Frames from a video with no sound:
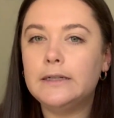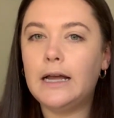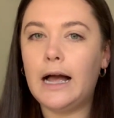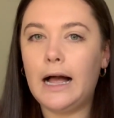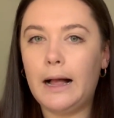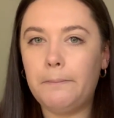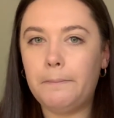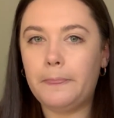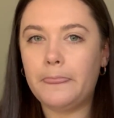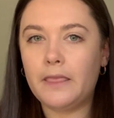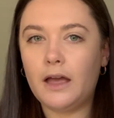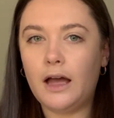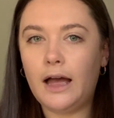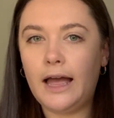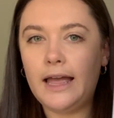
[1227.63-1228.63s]
Um,
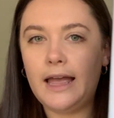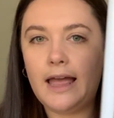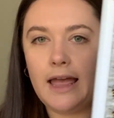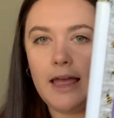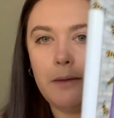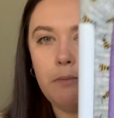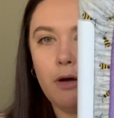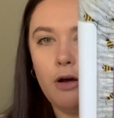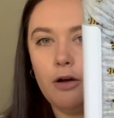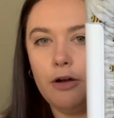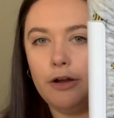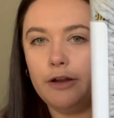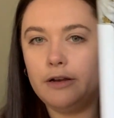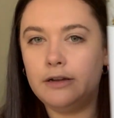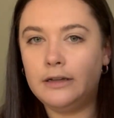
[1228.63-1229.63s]
I am
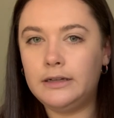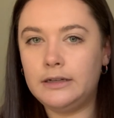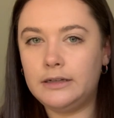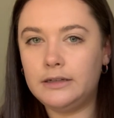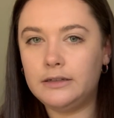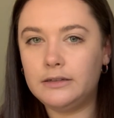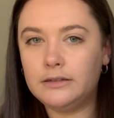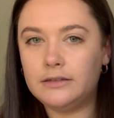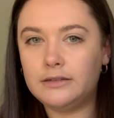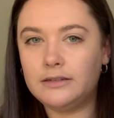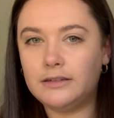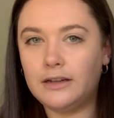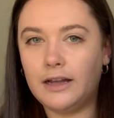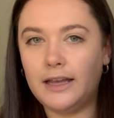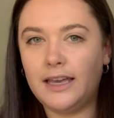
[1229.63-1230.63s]
on,
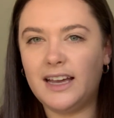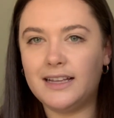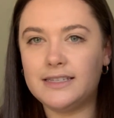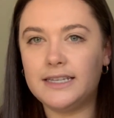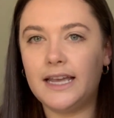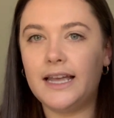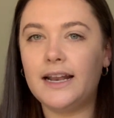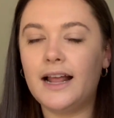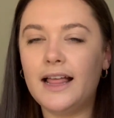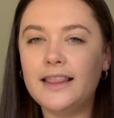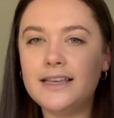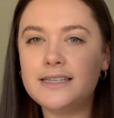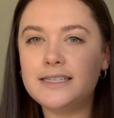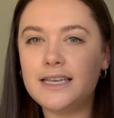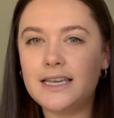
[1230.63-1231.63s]
oh, you can't see it.
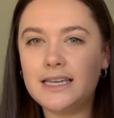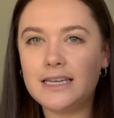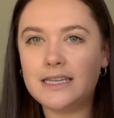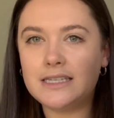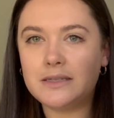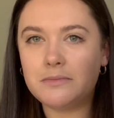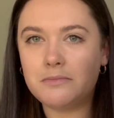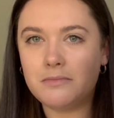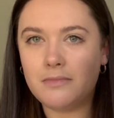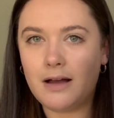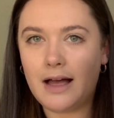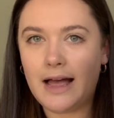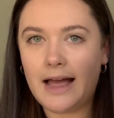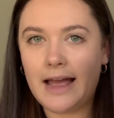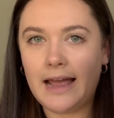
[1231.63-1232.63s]
This is
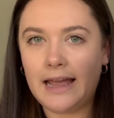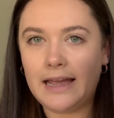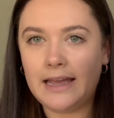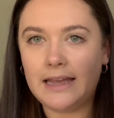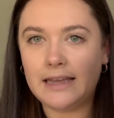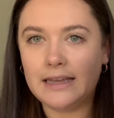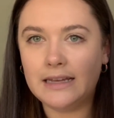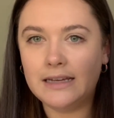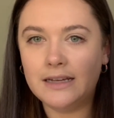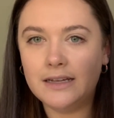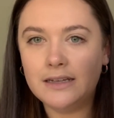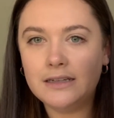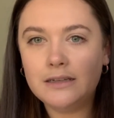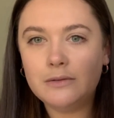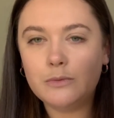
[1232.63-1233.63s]
my
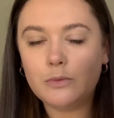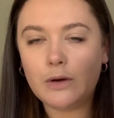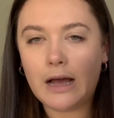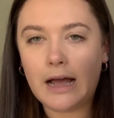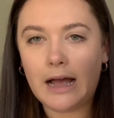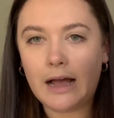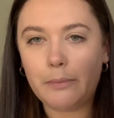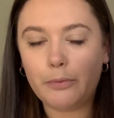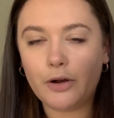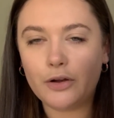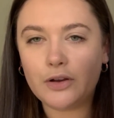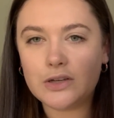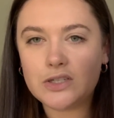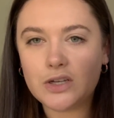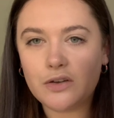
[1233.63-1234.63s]
uh,
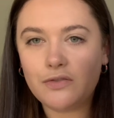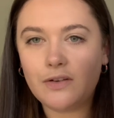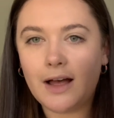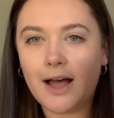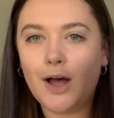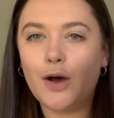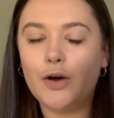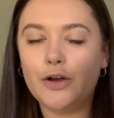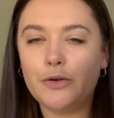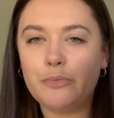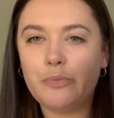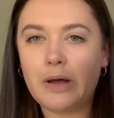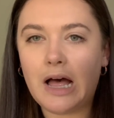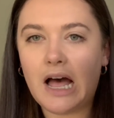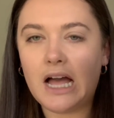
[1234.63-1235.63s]
progress so far on
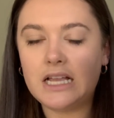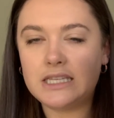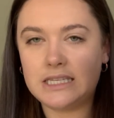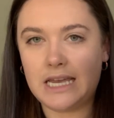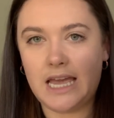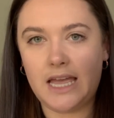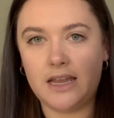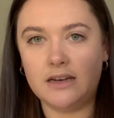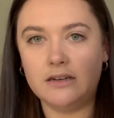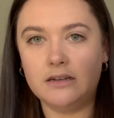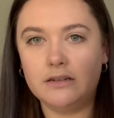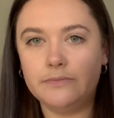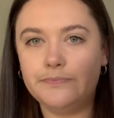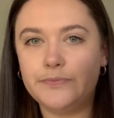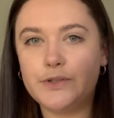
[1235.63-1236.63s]
part 10.
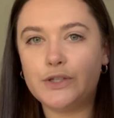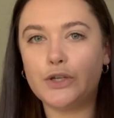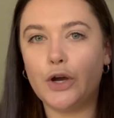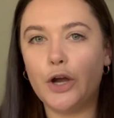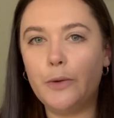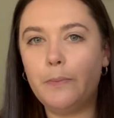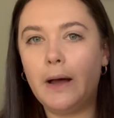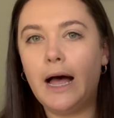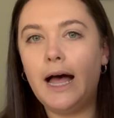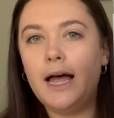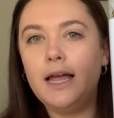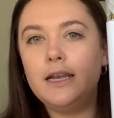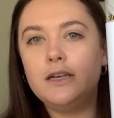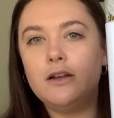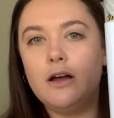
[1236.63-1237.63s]
So,
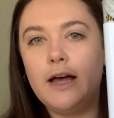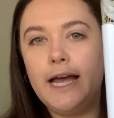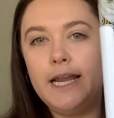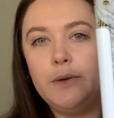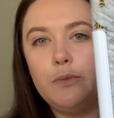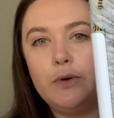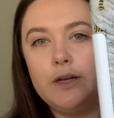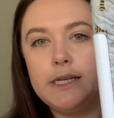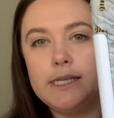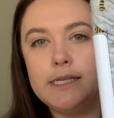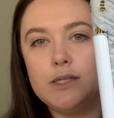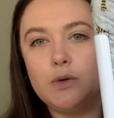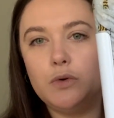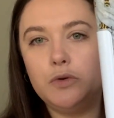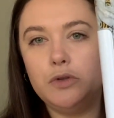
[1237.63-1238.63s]
part 9
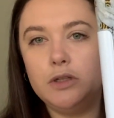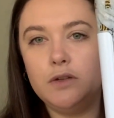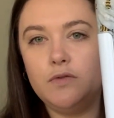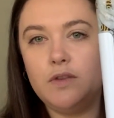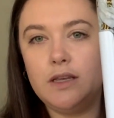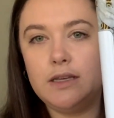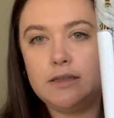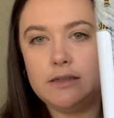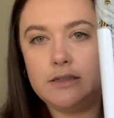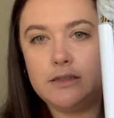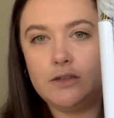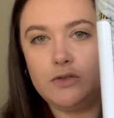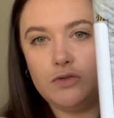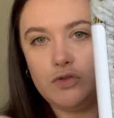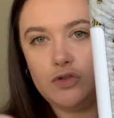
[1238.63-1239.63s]
was all of
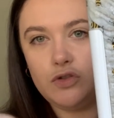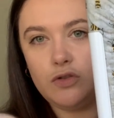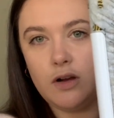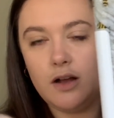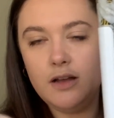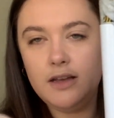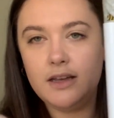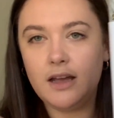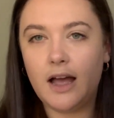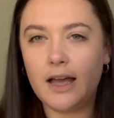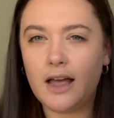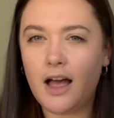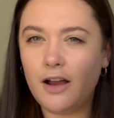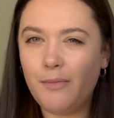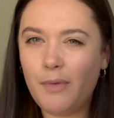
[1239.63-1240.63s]
this shrunk. I
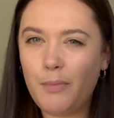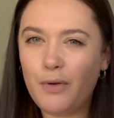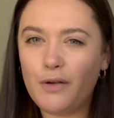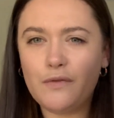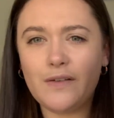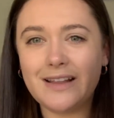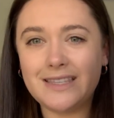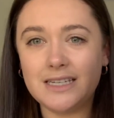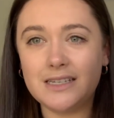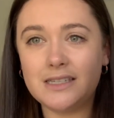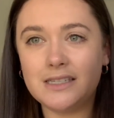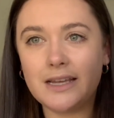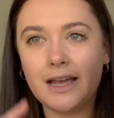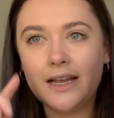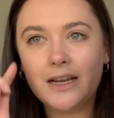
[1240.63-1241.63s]
can't remember if I did
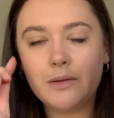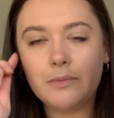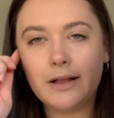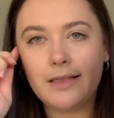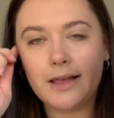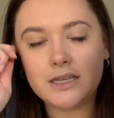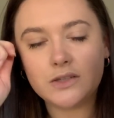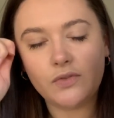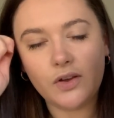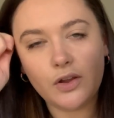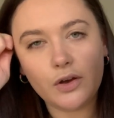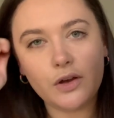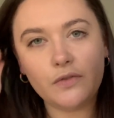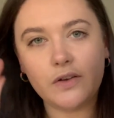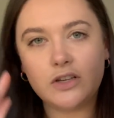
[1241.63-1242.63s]
say it in my last
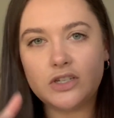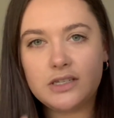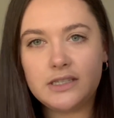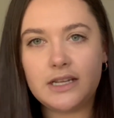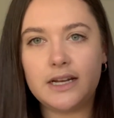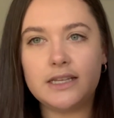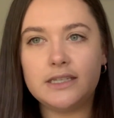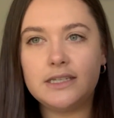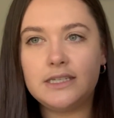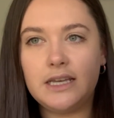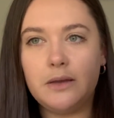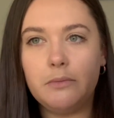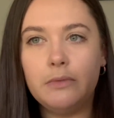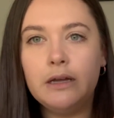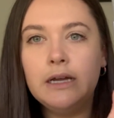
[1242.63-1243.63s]
video, if I just said it to
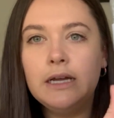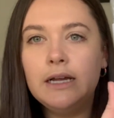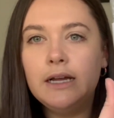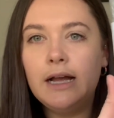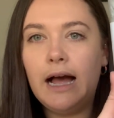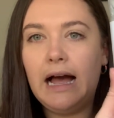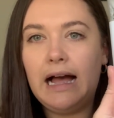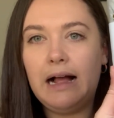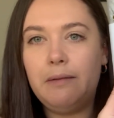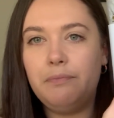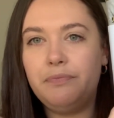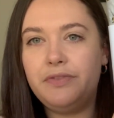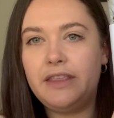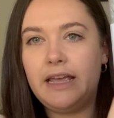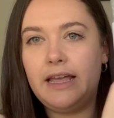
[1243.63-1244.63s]
Tim, um,
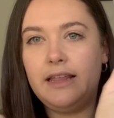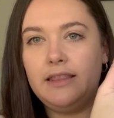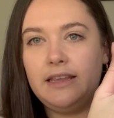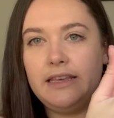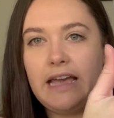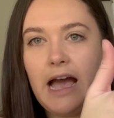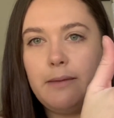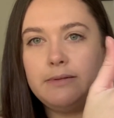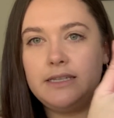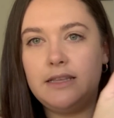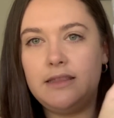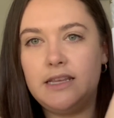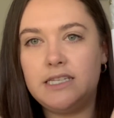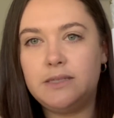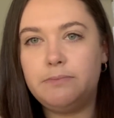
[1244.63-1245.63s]
that the gaps
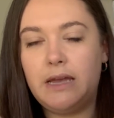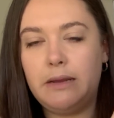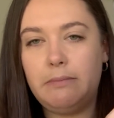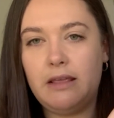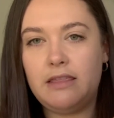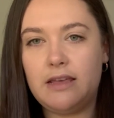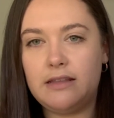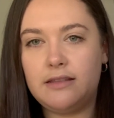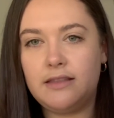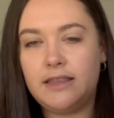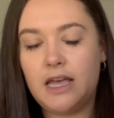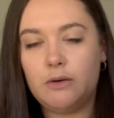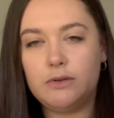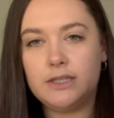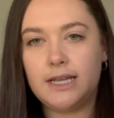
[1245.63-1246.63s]
in this made me think that
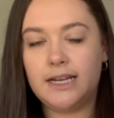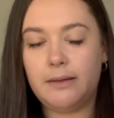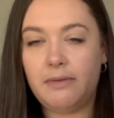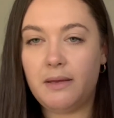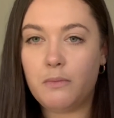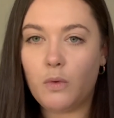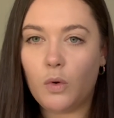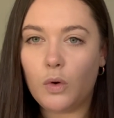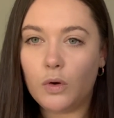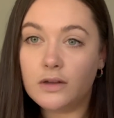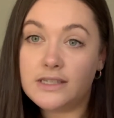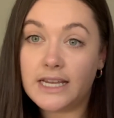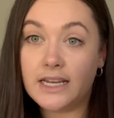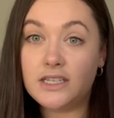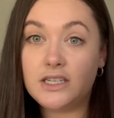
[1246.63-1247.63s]
there was going to be more
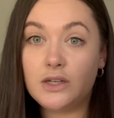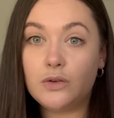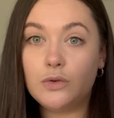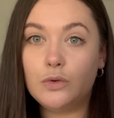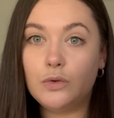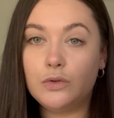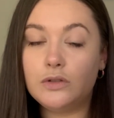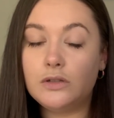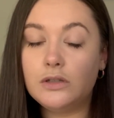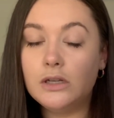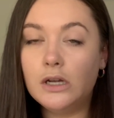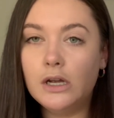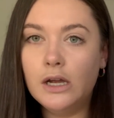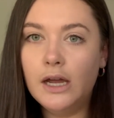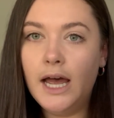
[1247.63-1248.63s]
tentacles
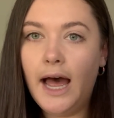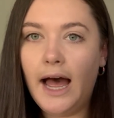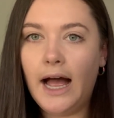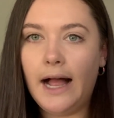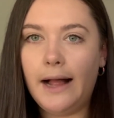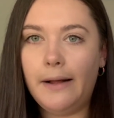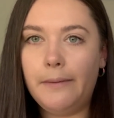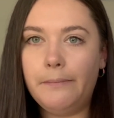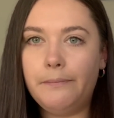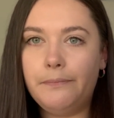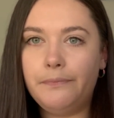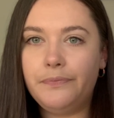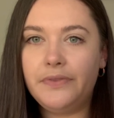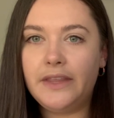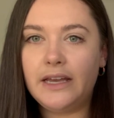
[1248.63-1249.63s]

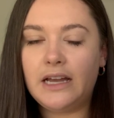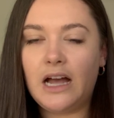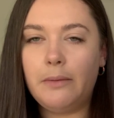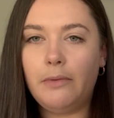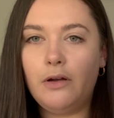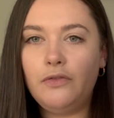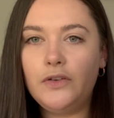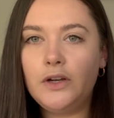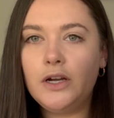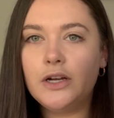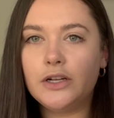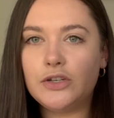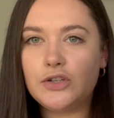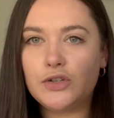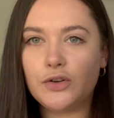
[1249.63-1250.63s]
um, that come off her,
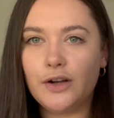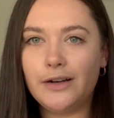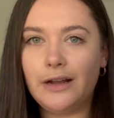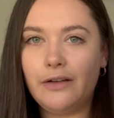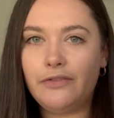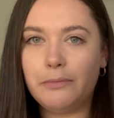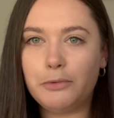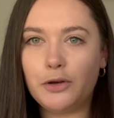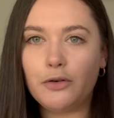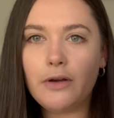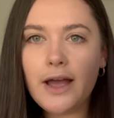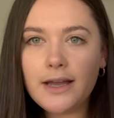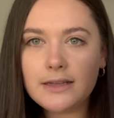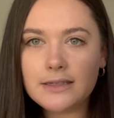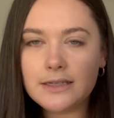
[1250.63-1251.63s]
and sure enough, I'm
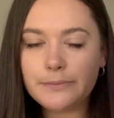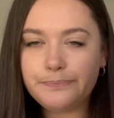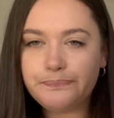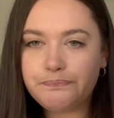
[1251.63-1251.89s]
correct.